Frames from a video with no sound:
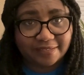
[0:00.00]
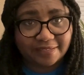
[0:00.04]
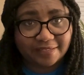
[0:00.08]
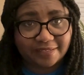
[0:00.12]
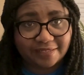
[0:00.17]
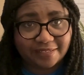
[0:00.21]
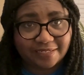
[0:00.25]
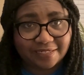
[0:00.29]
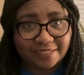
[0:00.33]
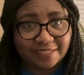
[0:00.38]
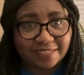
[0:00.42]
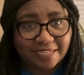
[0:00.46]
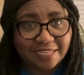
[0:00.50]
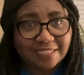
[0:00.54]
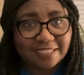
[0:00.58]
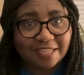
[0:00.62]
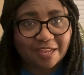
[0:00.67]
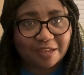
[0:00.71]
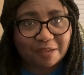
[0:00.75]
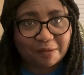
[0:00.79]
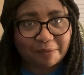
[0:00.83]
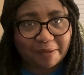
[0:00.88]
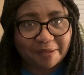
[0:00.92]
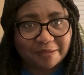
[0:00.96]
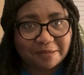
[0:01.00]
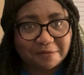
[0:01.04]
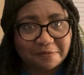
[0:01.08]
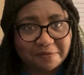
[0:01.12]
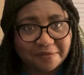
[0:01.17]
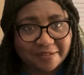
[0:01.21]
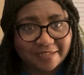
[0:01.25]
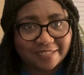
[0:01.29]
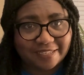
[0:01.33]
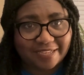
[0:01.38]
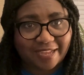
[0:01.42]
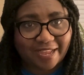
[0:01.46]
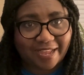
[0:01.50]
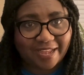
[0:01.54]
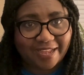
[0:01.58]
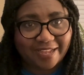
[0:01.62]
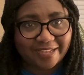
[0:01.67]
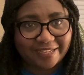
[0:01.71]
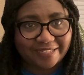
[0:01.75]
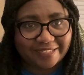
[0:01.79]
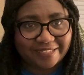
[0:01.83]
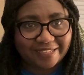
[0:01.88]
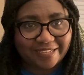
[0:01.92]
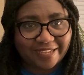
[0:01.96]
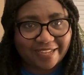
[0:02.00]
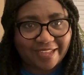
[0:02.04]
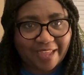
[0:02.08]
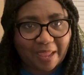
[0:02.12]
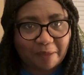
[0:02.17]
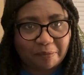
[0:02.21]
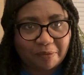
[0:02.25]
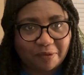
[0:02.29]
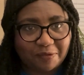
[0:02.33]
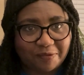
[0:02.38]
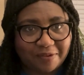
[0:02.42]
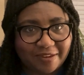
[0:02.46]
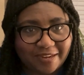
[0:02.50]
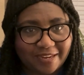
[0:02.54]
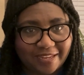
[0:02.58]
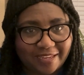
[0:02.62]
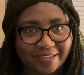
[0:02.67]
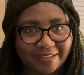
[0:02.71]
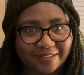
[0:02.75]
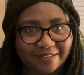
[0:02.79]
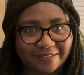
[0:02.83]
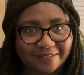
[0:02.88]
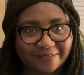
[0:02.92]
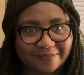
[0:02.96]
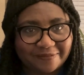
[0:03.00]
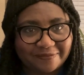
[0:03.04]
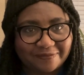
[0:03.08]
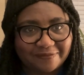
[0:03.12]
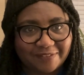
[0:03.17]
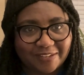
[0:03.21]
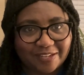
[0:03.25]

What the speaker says: Let's talk about some books, guys. Happy reading in